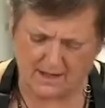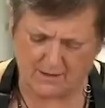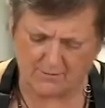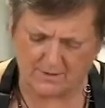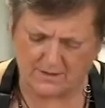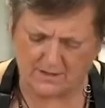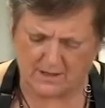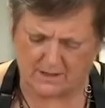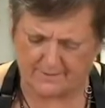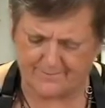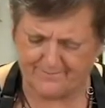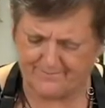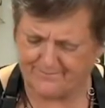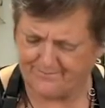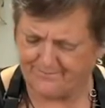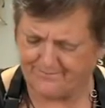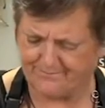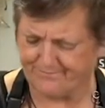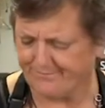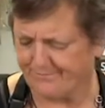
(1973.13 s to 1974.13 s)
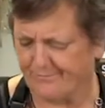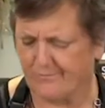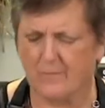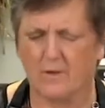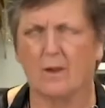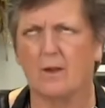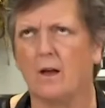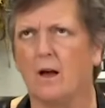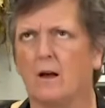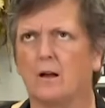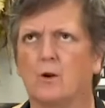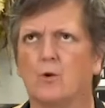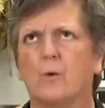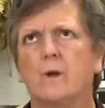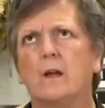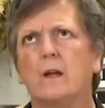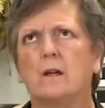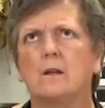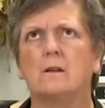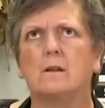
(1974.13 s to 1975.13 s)
I was a a
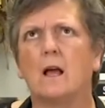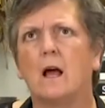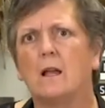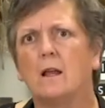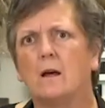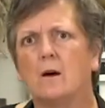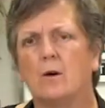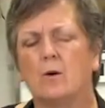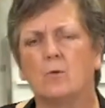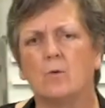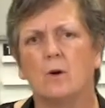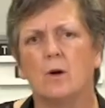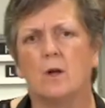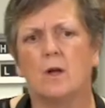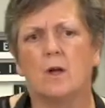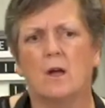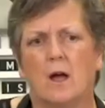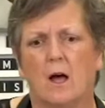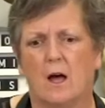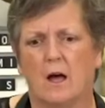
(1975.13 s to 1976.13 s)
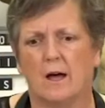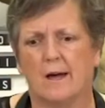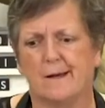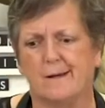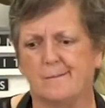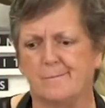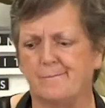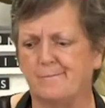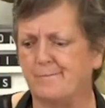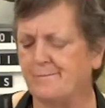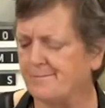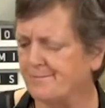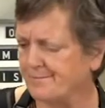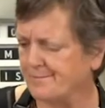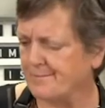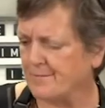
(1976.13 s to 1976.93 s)
green, yellow, um,